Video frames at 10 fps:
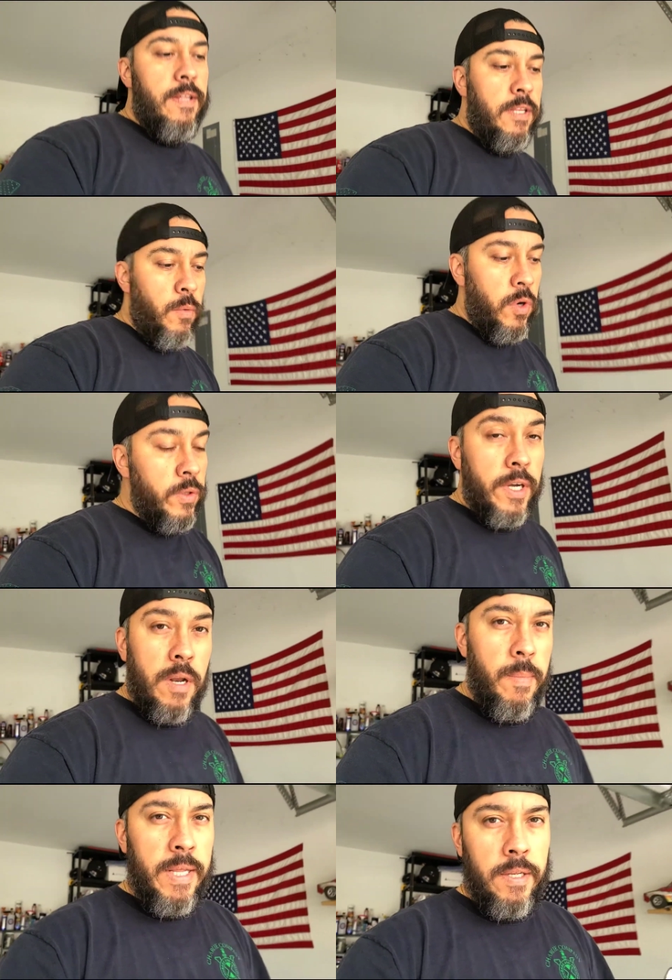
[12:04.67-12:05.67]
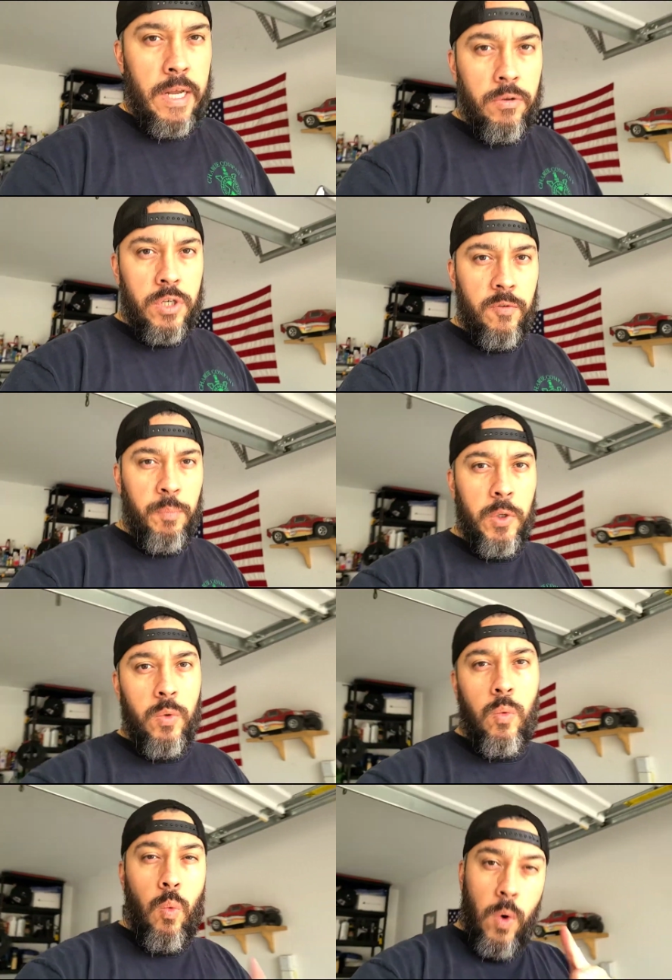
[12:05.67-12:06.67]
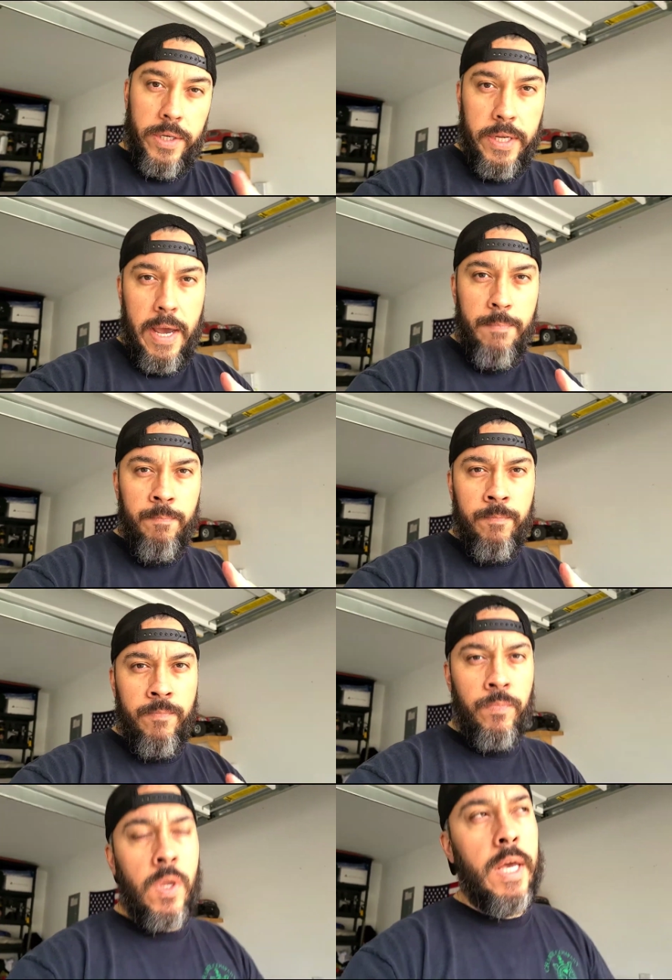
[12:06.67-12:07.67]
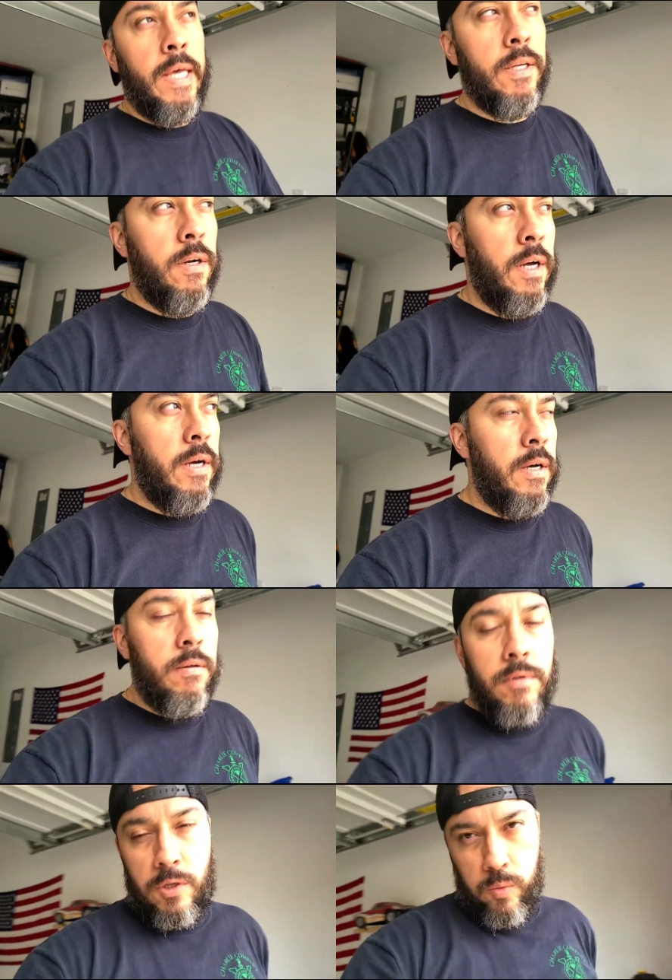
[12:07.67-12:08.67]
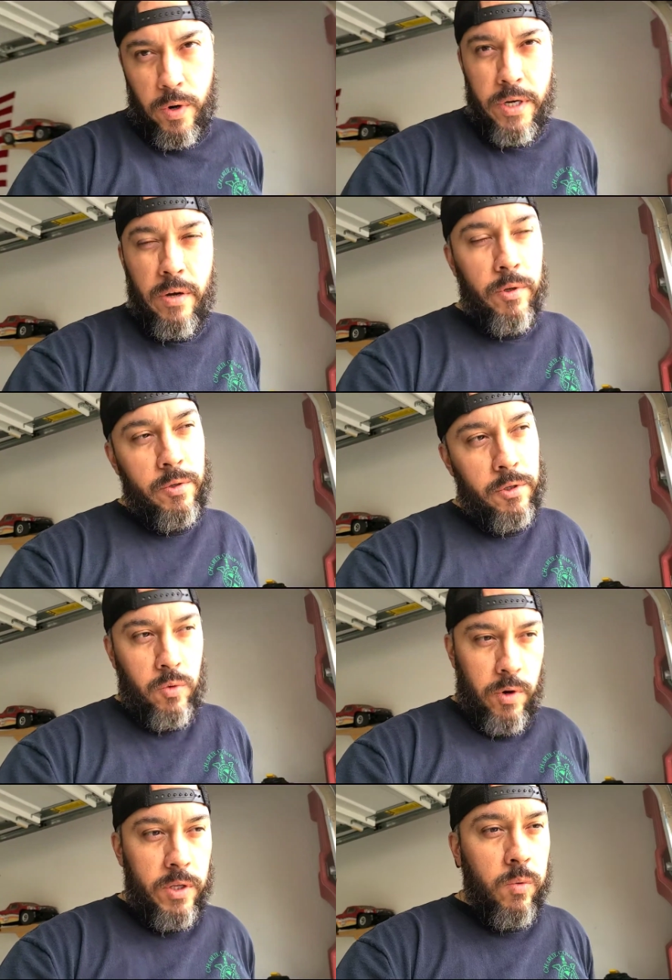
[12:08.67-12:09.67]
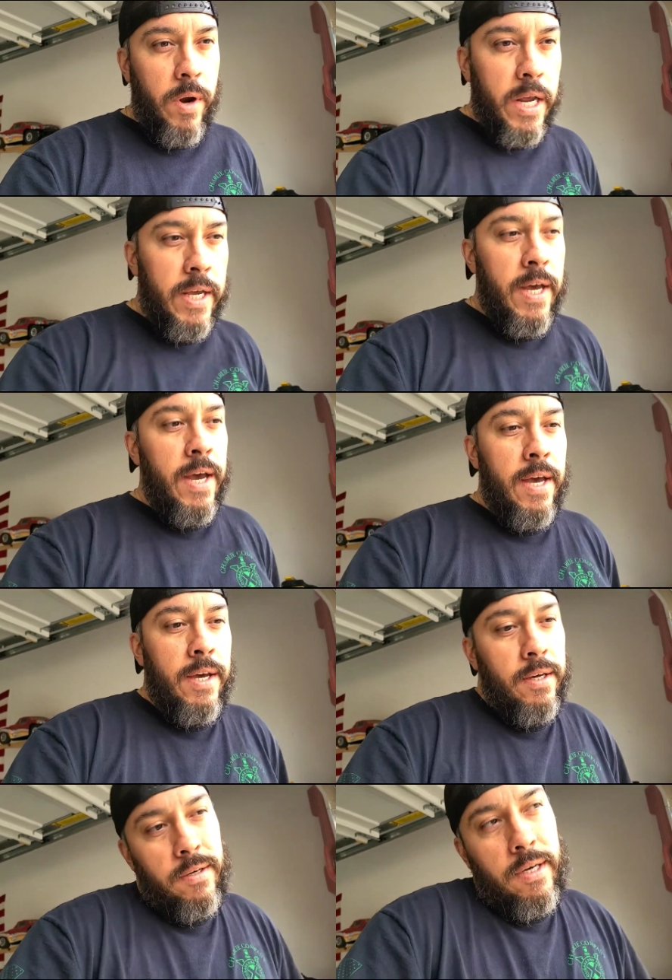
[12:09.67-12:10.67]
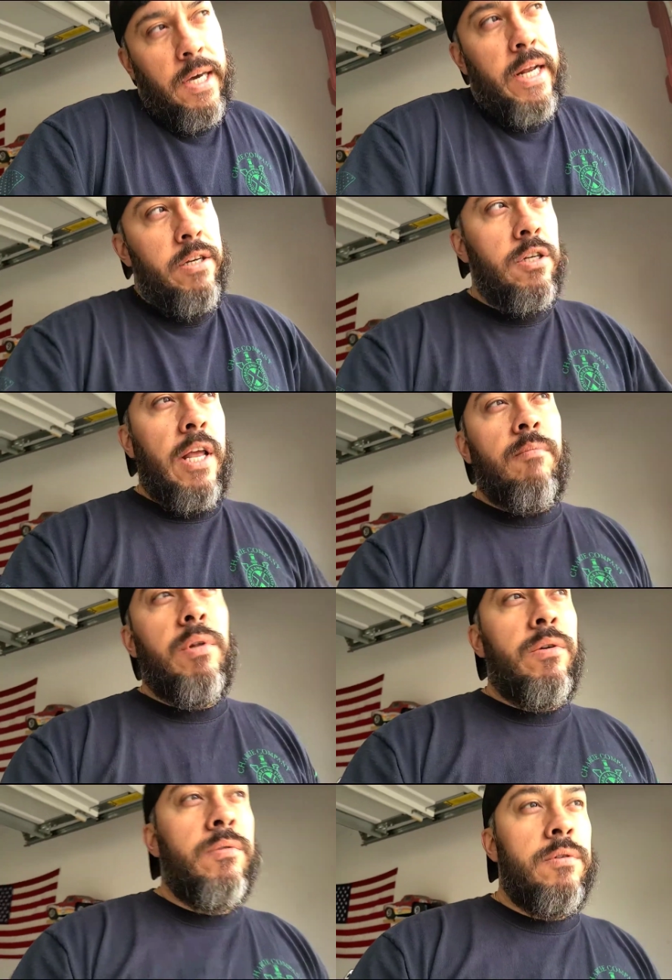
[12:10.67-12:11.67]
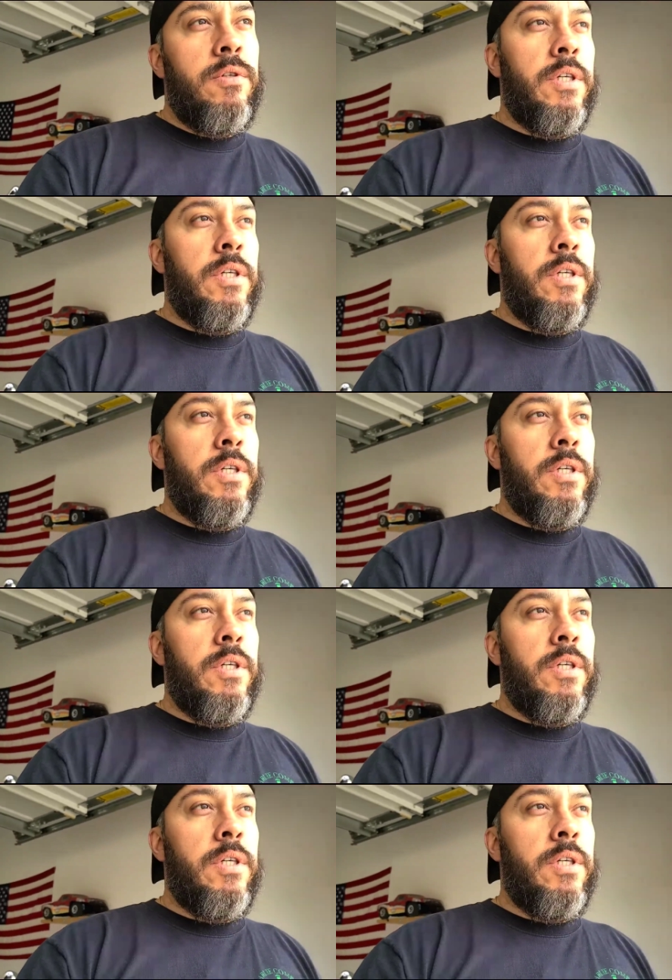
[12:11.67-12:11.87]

that they were only going to make the downshift blue one time uh, this one year, which was 2020 and I just like blue. As